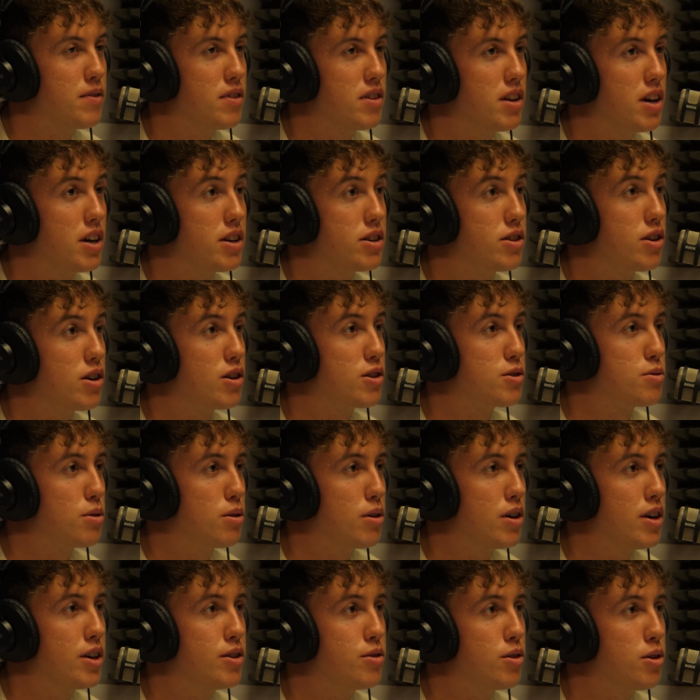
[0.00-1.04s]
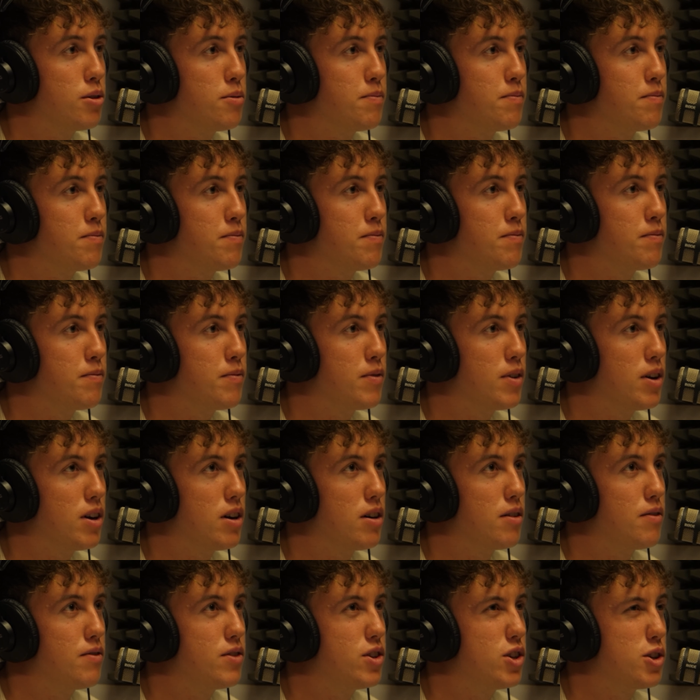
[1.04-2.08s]
At Dunkeswell Aerodrome,
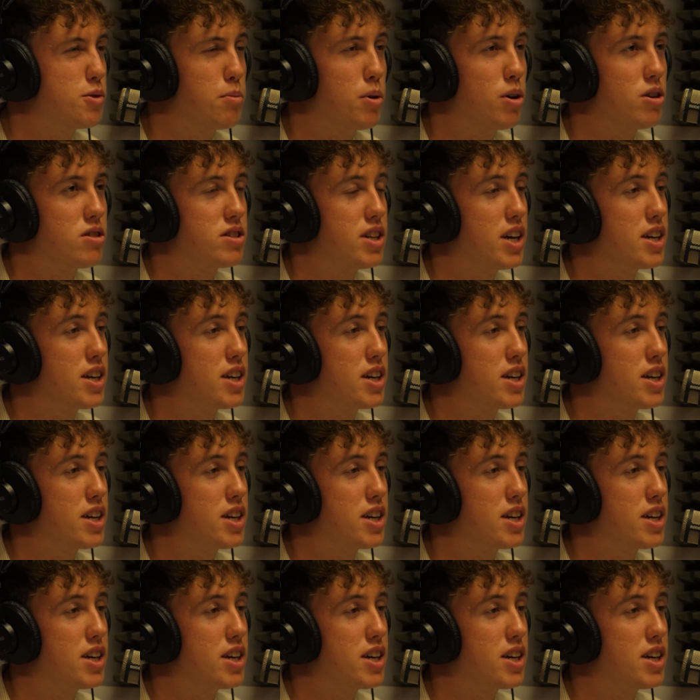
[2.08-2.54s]
just past